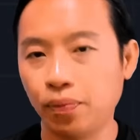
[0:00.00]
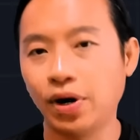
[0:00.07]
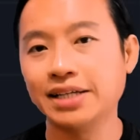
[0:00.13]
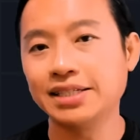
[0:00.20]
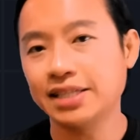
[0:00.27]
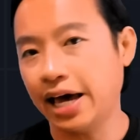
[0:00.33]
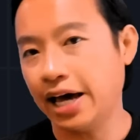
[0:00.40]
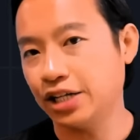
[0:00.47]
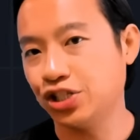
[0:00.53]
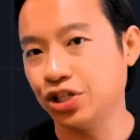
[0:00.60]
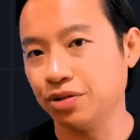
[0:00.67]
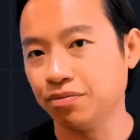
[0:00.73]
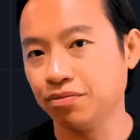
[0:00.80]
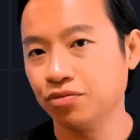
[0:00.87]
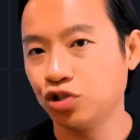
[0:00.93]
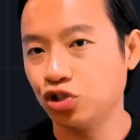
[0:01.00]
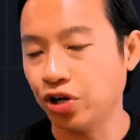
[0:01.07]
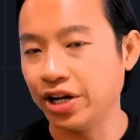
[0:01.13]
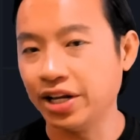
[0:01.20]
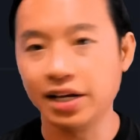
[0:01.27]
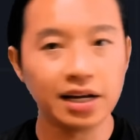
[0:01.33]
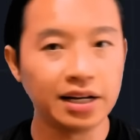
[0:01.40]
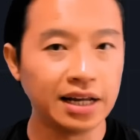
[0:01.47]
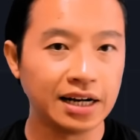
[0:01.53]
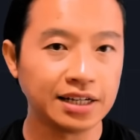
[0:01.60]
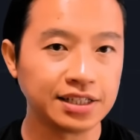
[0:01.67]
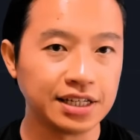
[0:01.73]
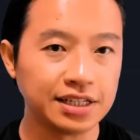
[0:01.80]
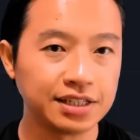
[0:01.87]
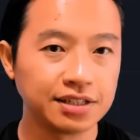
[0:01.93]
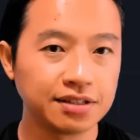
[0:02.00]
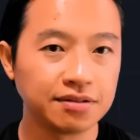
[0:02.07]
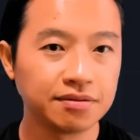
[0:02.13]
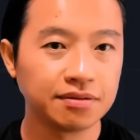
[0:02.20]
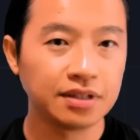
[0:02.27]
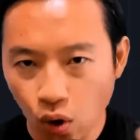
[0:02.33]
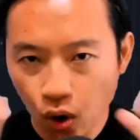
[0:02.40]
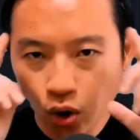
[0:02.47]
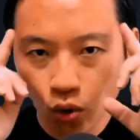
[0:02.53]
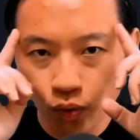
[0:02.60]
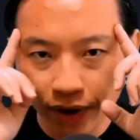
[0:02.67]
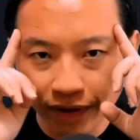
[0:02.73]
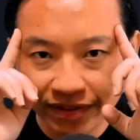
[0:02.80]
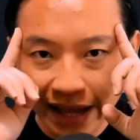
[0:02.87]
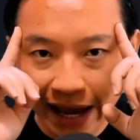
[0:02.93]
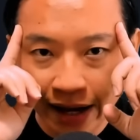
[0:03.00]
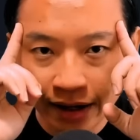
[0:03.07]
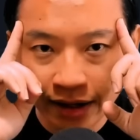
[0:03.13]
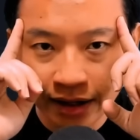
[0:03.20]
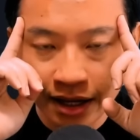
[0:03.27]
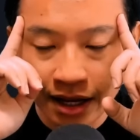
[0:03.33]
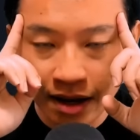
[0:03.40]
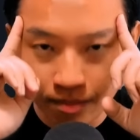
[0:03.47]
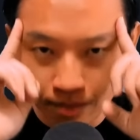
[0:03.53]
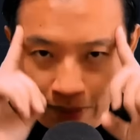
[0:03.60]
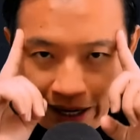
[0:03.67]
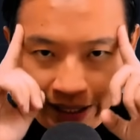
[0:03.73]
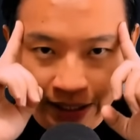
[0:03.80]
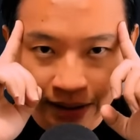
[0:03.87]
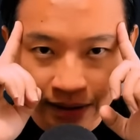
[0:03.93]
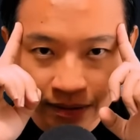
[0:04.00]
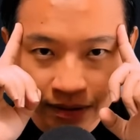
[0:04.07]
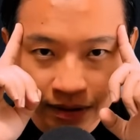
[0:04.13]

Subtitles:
your price action trading analysis. So with that in mind,